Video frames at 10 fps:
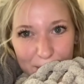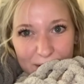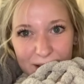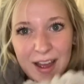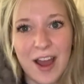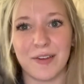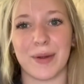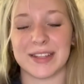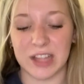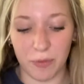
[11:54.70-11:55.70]
it for
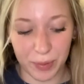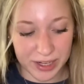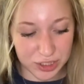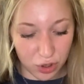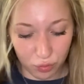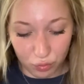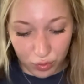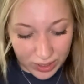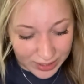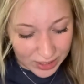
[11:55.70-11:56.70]
myself, but it's
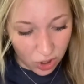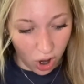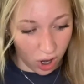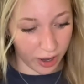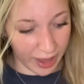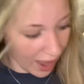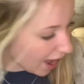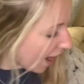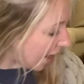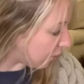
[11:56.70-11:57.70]
really long
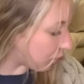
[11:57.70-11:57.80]
and